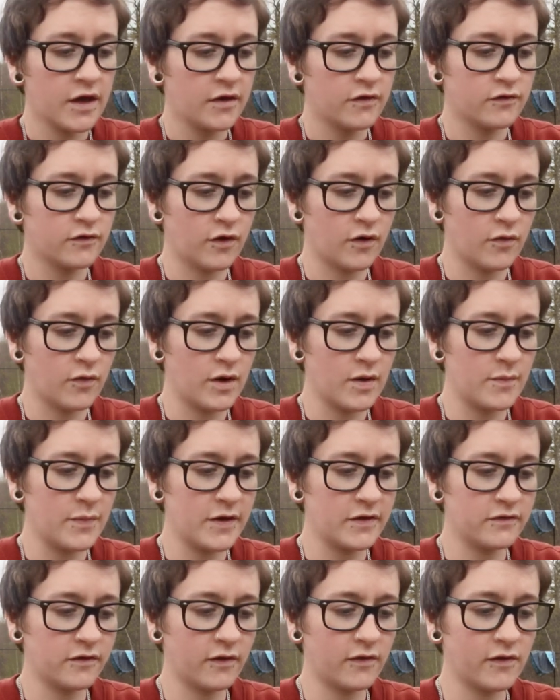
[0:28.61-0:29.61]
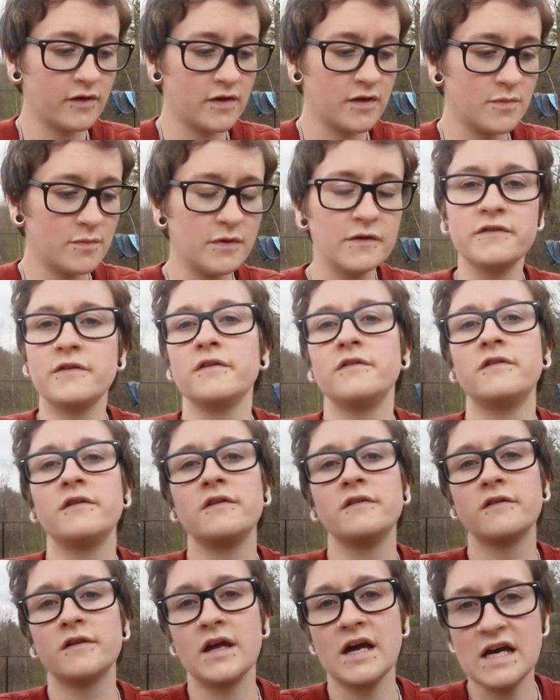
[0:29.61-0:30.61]
So uh, basically, busy
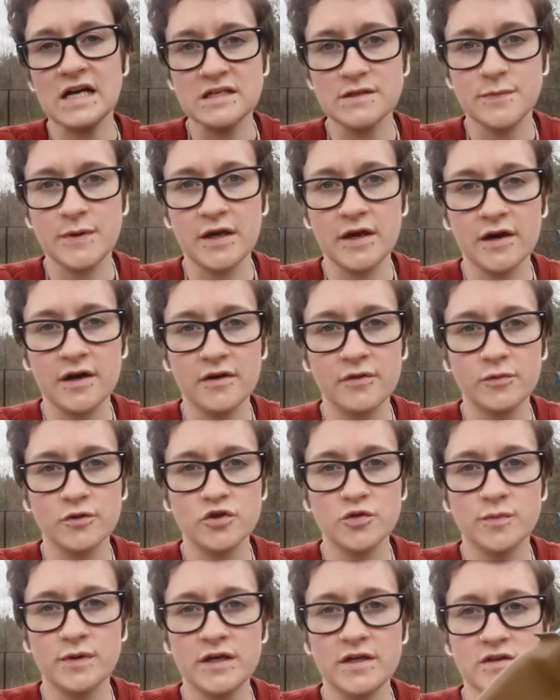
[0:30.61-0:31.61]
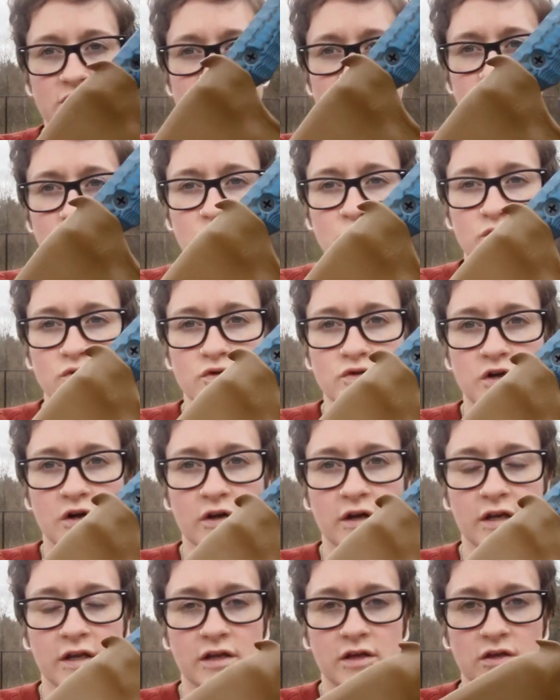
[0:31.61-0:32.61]
season has begun, which means tools are
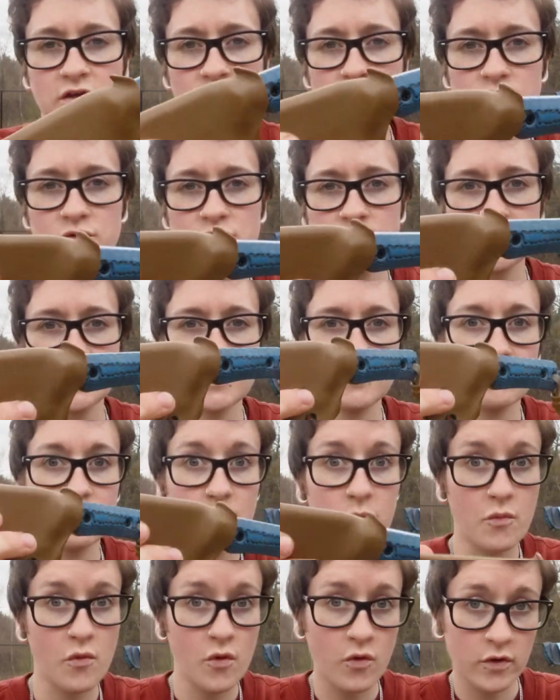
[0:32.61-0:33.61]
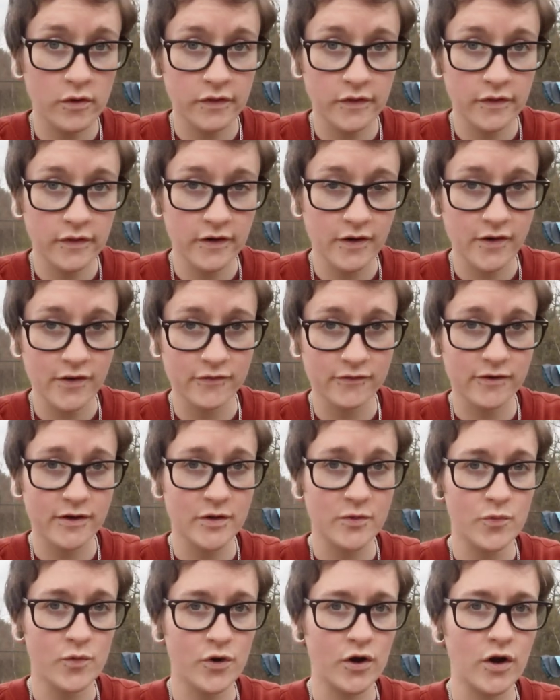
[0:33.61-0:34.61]
getting used even more than they
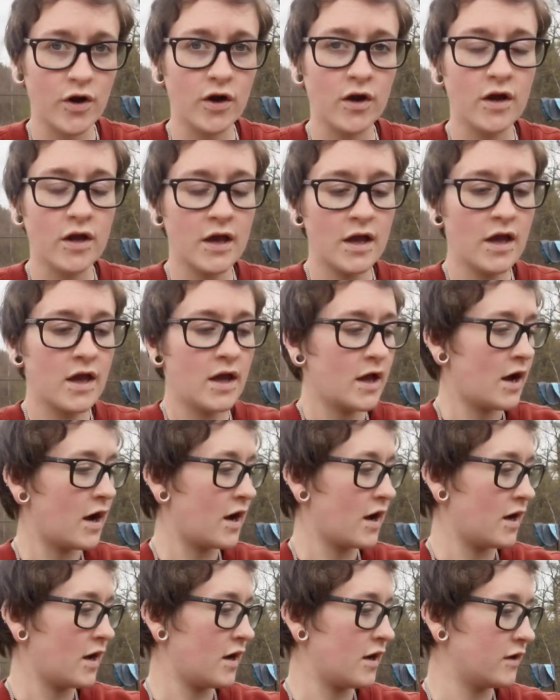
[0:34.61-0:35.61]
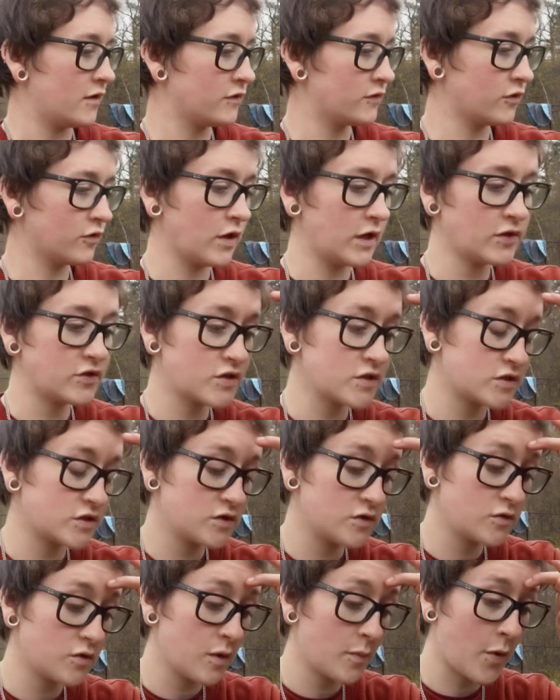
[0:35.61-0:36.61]
already were. Uh, so let's just
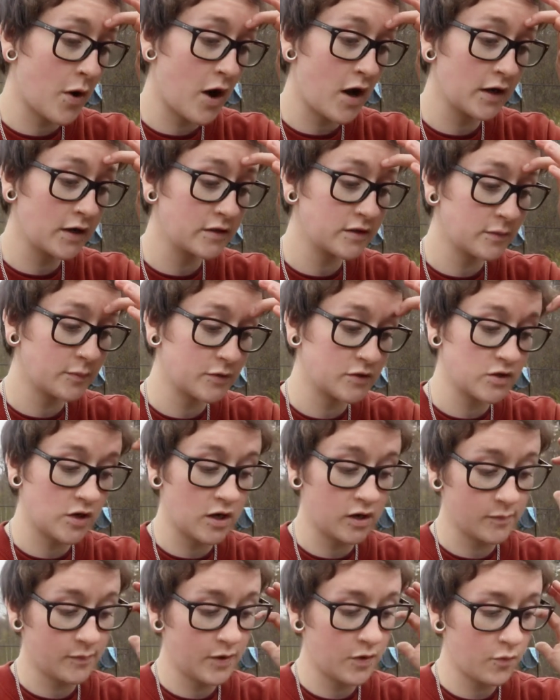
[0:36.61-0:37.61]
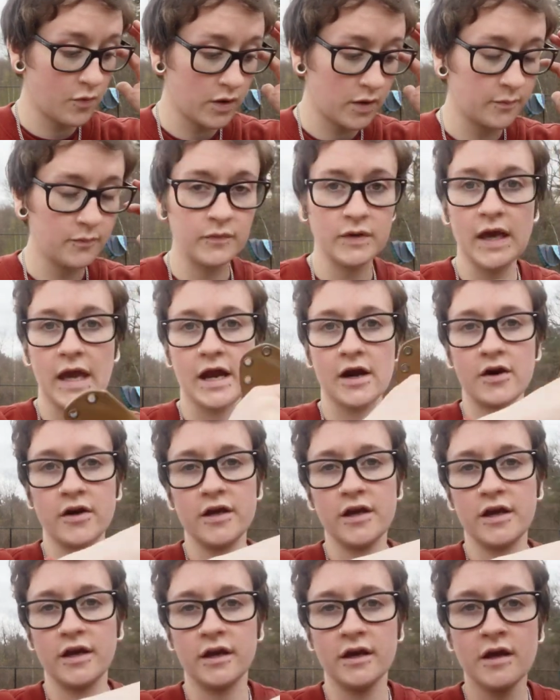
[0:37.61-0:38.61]
do a pocket dump and talk about what I'm
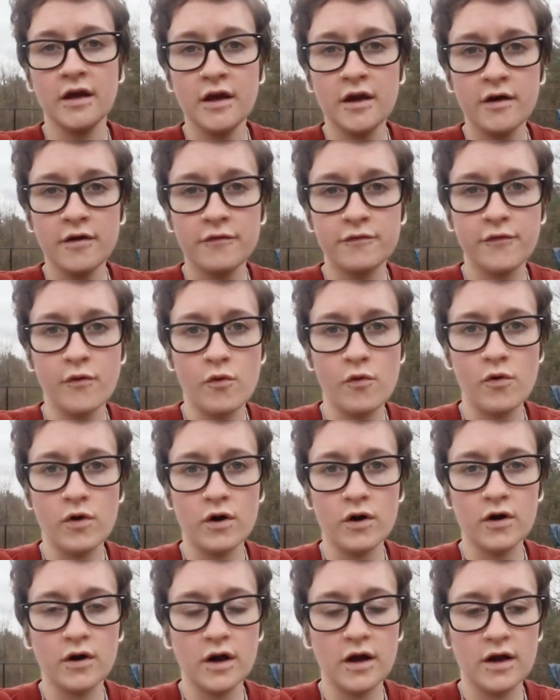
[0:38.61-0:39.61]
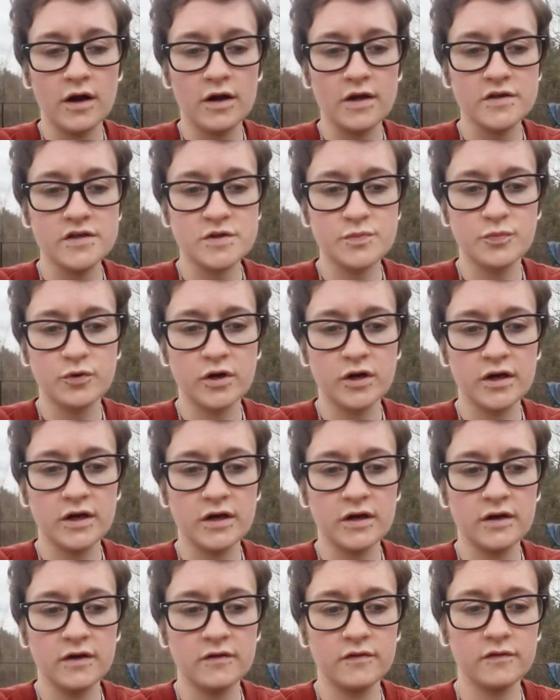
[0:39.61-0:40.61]
carrying for uh,
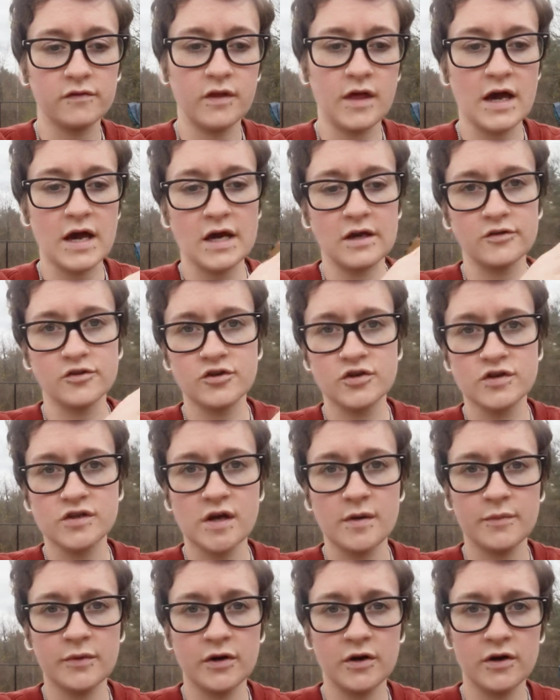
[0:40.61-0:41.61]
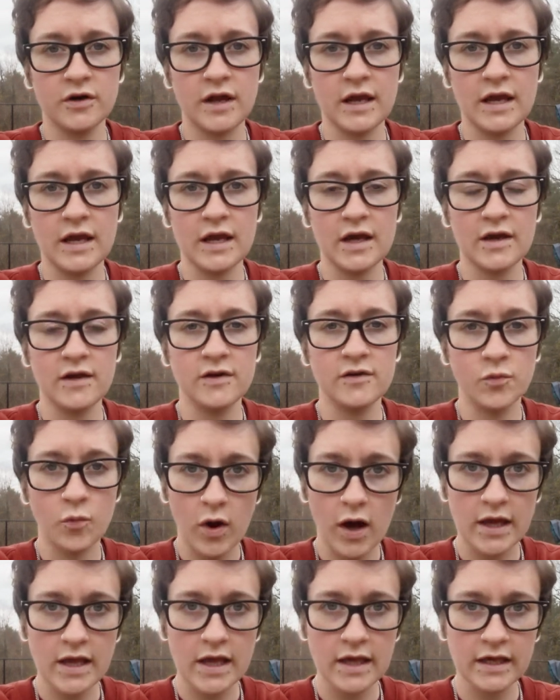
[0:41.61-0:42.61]
spring slash summer and
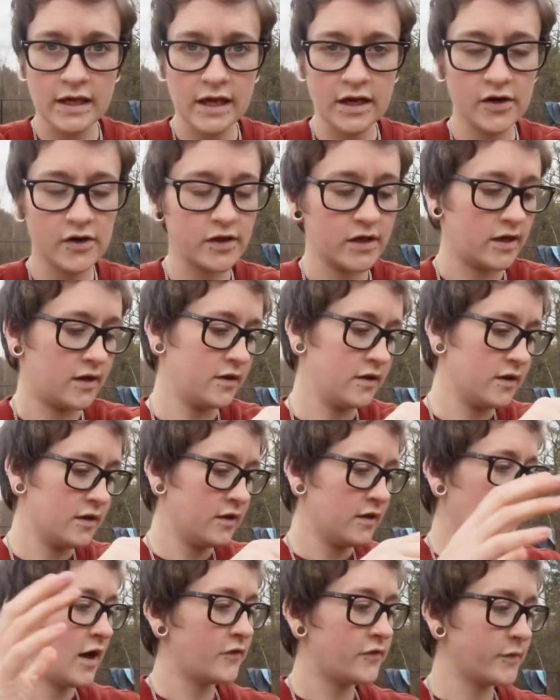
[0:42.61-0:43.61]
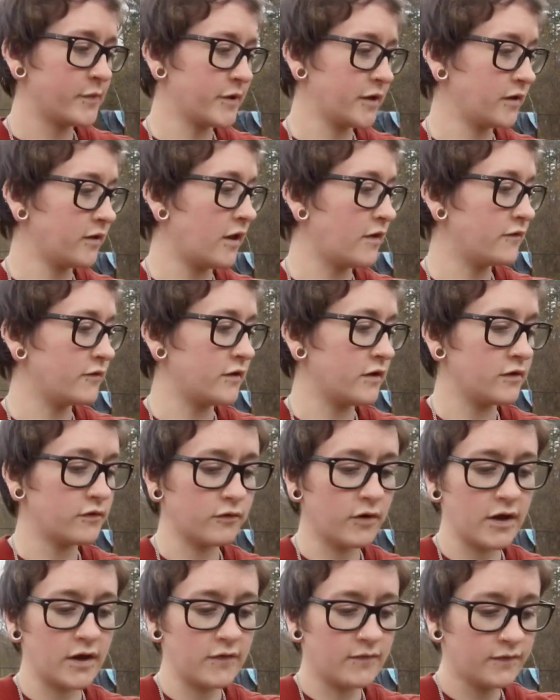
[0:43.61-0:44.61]
why I carry it. Everybody loves these,
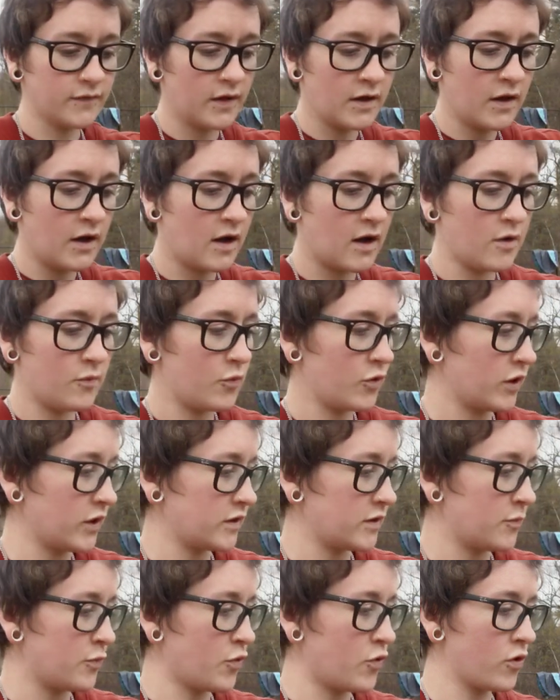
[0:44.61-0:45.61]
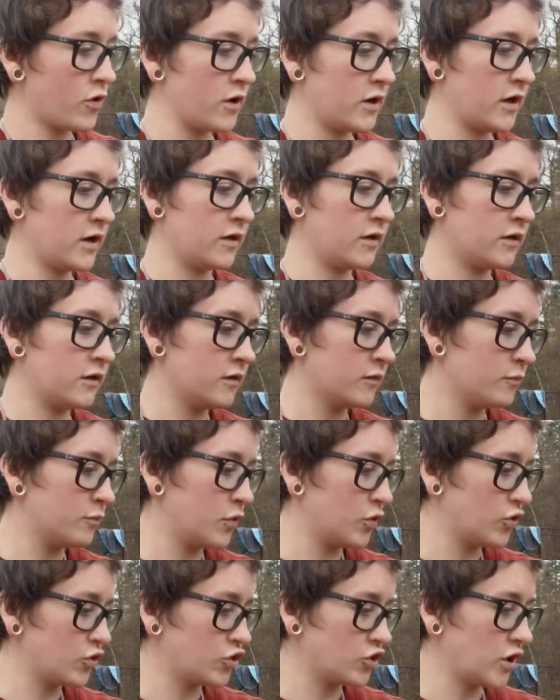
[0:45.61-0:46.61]
right? Um, we'll get the boring
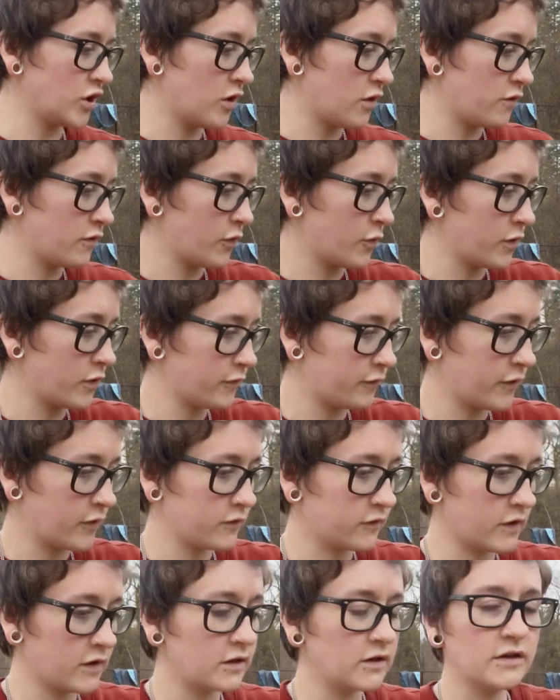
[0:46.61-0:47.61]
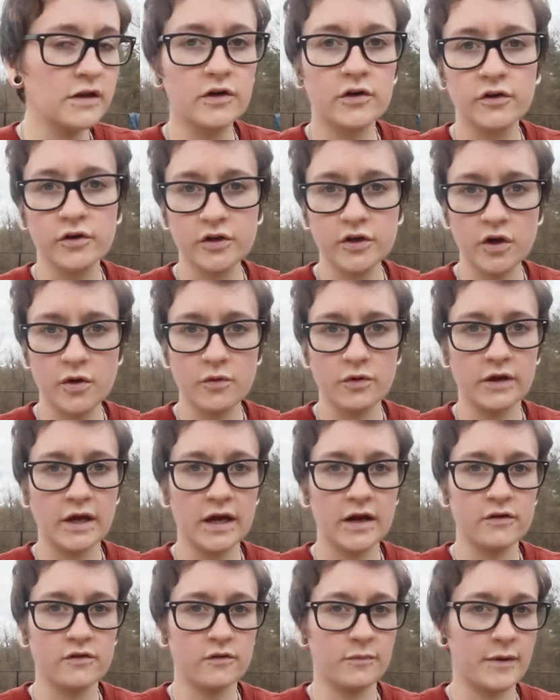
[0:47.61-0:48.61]
bullshit over with first that literally no one
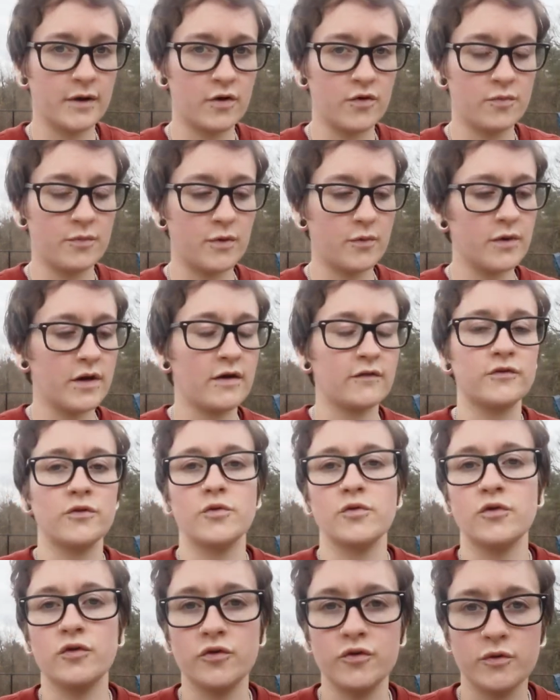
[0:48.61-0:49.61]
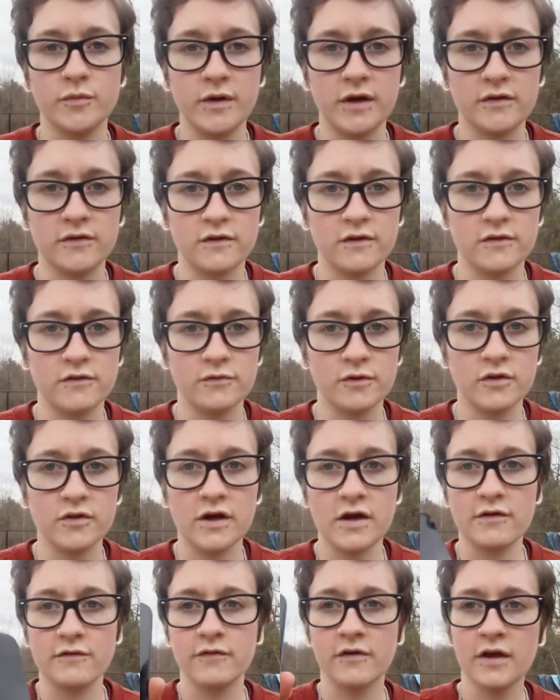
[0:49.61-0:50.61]
cares about, but we have to include it because it is real
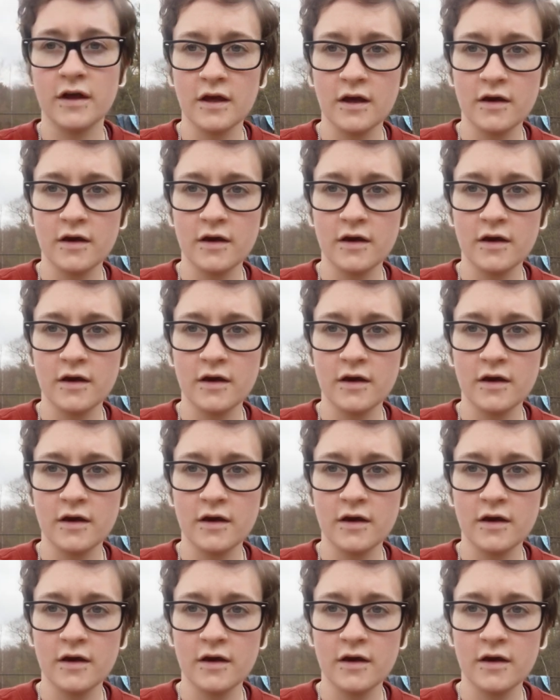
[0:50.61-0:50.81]
life.